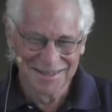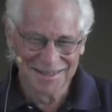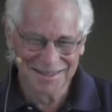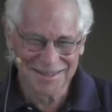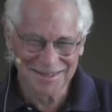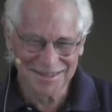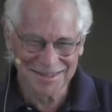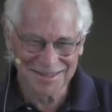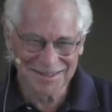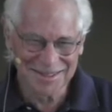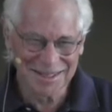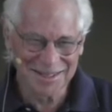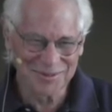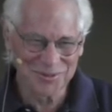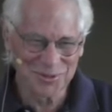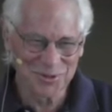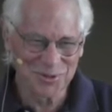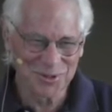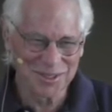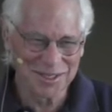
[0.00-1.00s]
It'll
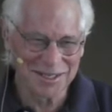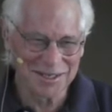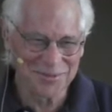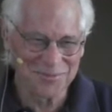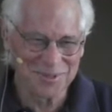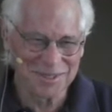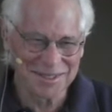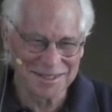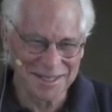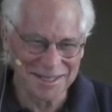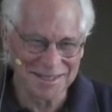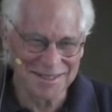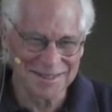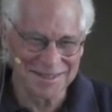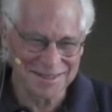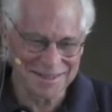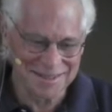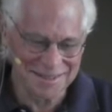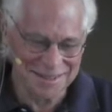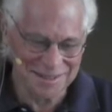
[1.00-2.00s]
save you a lot of
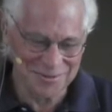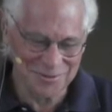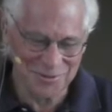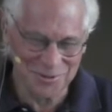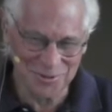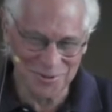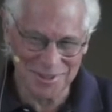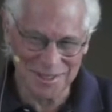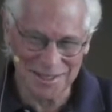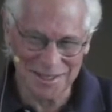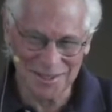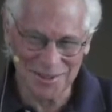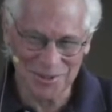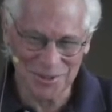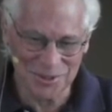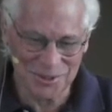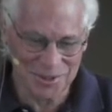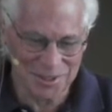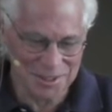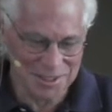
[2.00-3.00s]
mistakes if you get
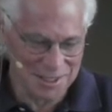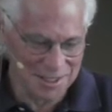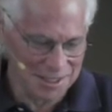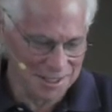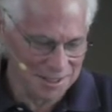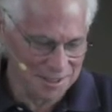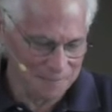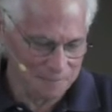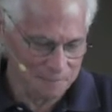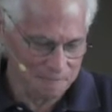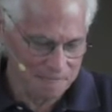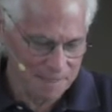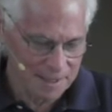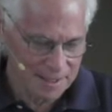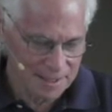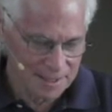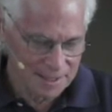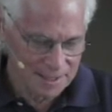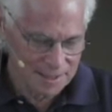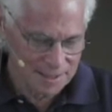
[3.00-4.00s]
it early on.
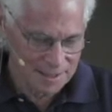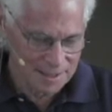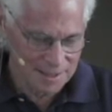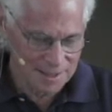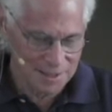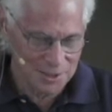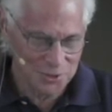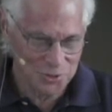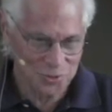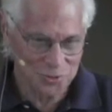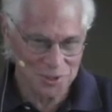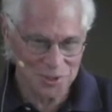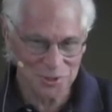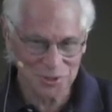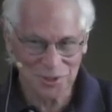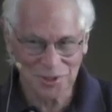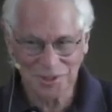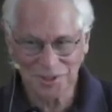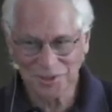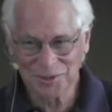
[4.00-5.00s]

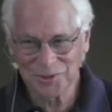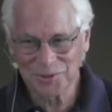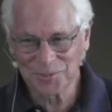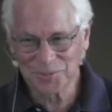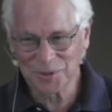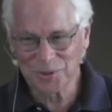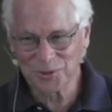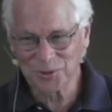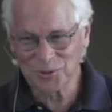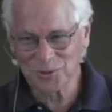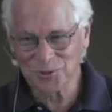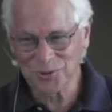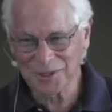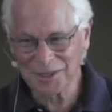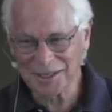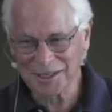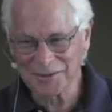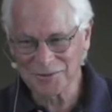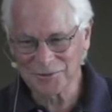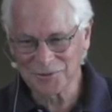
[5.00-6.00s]
Traditionally in spiritual
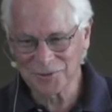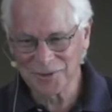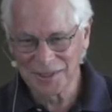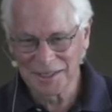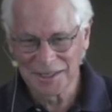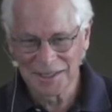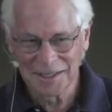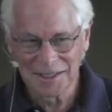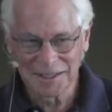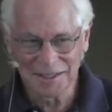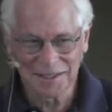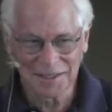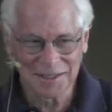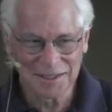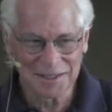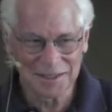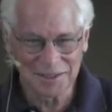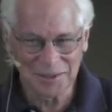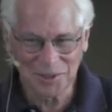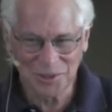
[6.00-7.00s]
life,
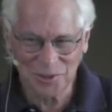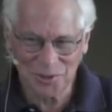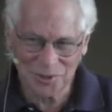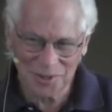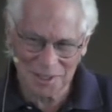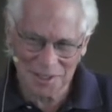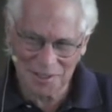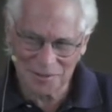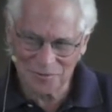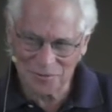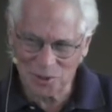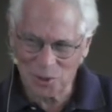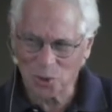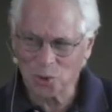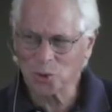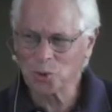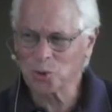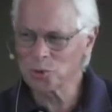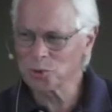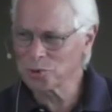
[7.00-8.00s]
kind of
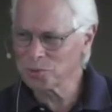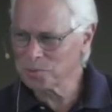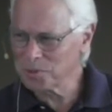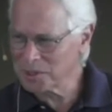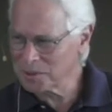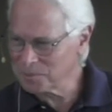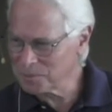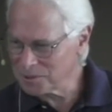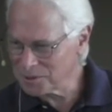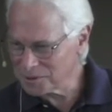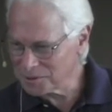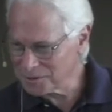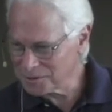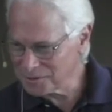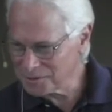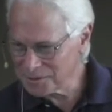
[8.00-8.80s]
older people